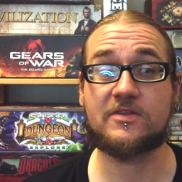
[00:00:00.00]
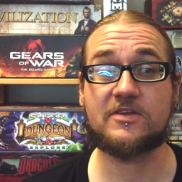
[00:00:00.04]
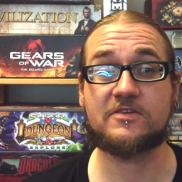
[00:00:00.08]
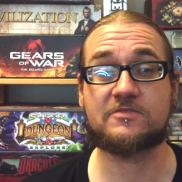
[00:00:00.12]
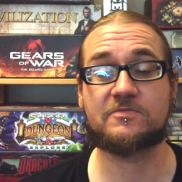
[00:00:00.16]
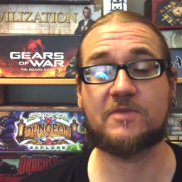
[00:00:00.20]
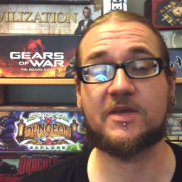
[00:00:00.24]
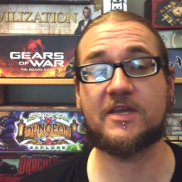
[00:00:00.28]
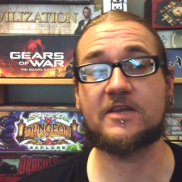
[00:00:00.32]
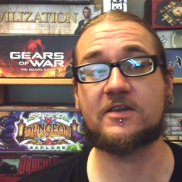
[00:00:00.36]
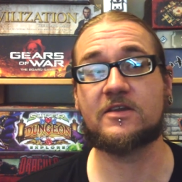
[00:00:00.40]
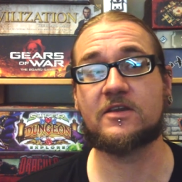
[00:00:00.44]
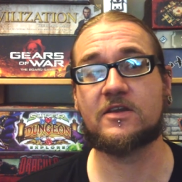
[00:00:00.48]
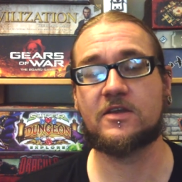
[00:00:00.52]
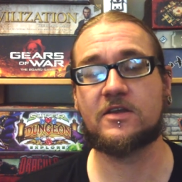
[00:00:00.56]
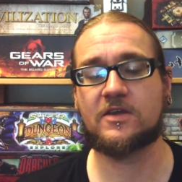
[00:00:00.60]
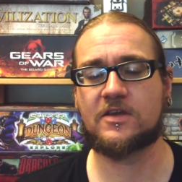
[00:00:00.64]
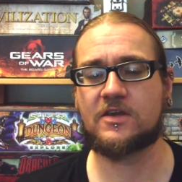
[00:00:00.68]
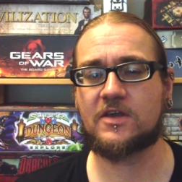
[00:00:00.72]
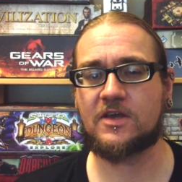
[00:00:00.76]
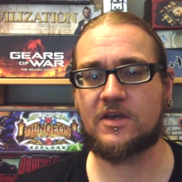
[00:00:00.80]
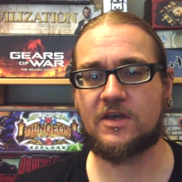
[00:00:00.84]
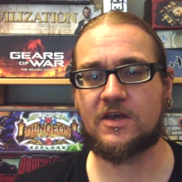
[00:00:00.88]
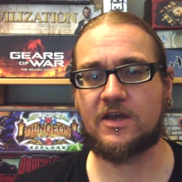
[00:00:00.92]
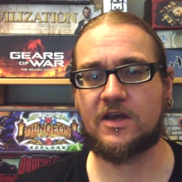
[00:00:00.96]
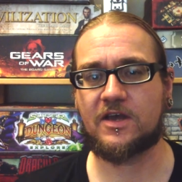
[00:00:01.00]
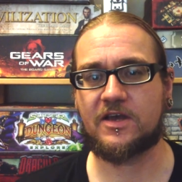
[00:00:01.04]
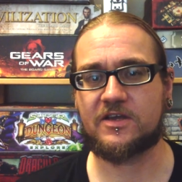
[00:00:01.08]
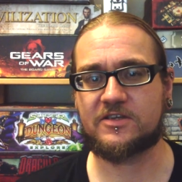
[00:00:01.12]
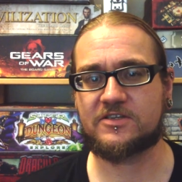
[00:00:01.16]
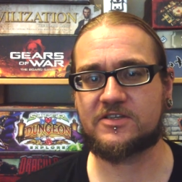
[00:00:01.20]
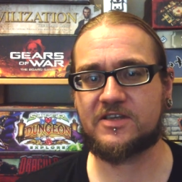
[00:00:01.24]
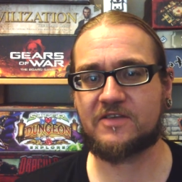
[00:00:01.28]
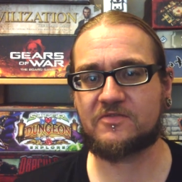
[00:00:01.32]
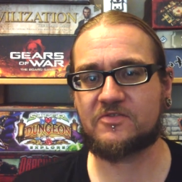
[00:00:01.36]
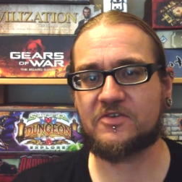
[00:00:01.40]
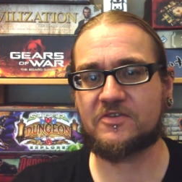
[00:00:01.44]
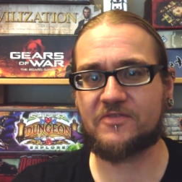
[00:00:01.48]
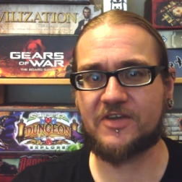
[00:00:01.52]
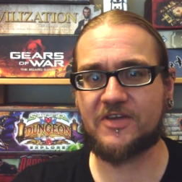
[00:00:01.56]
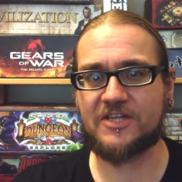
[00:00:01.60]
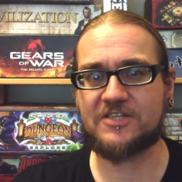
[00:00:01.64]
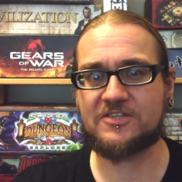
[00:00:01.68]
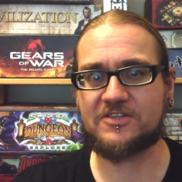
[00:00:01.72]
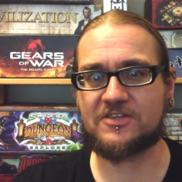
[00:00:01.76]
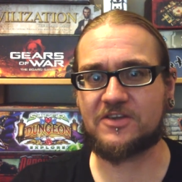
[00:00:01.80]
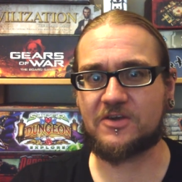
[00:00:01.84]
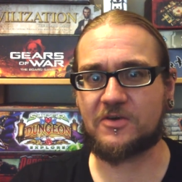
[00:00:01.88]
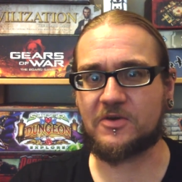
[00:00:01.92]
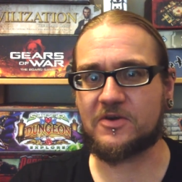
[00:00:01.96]
There's been uh, several
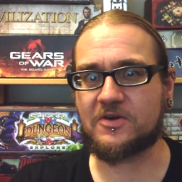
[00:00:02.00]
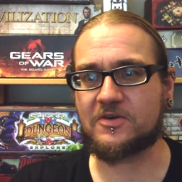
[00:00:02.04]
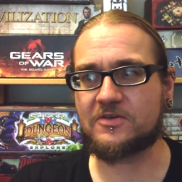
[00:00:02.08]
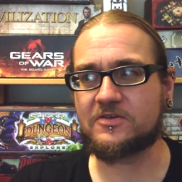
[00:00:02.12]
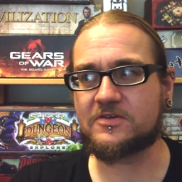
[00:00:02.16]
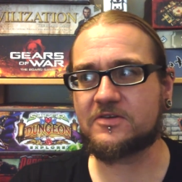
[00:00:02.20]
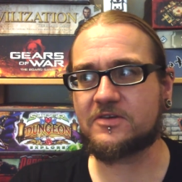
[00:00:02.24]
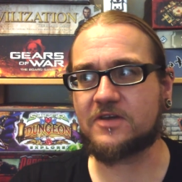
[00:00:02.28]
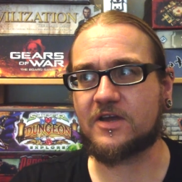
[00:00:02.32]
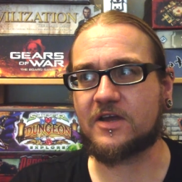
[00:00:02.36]
events going on,